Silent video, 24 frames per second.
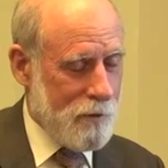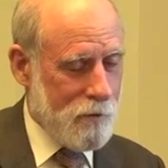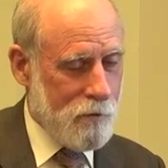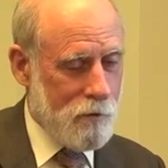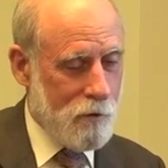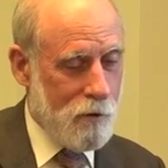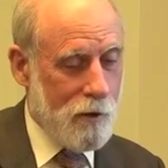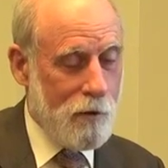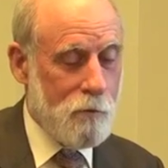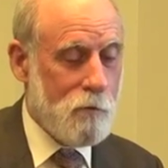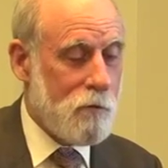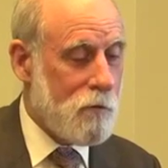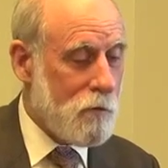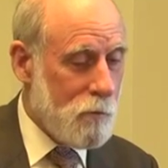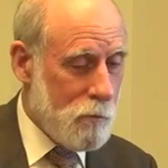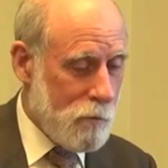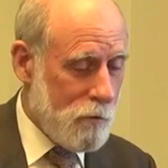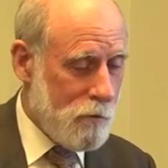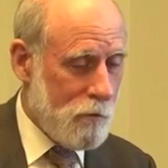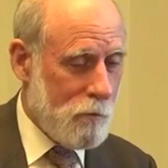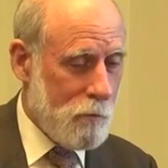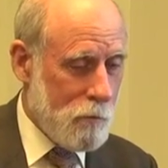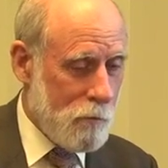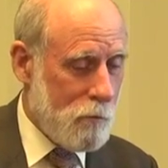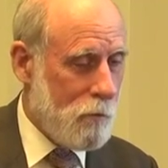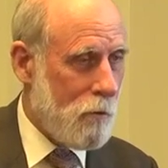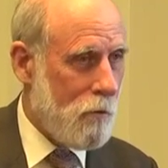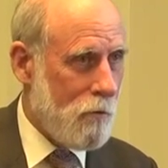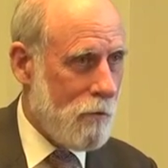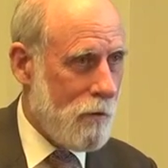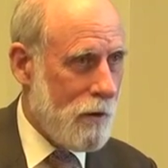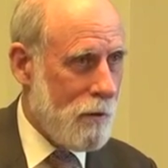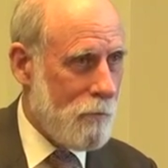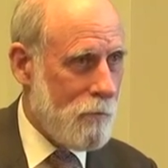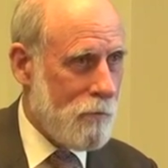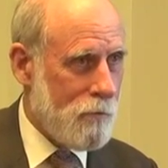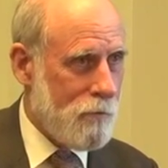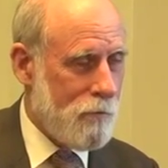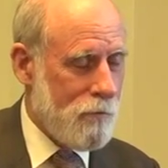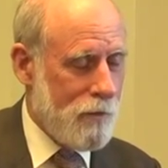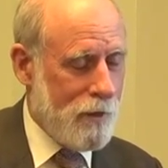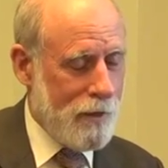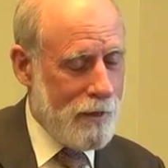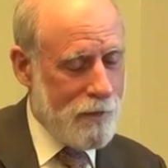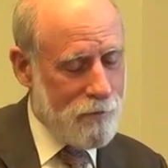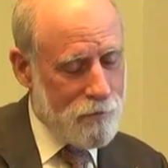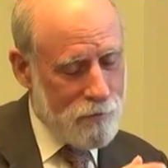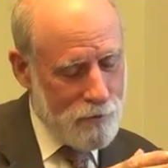So I was the principal programmer for
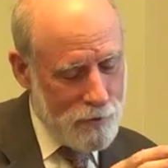that.